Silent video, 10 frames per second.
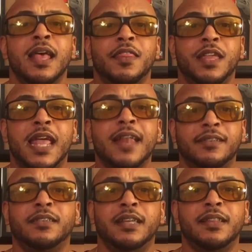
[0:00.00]
the
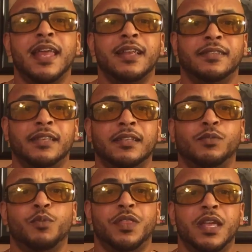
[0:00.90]
entity that exists
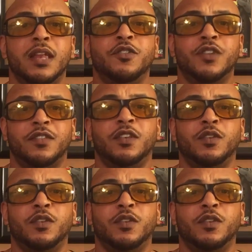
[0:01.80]
within Jesse's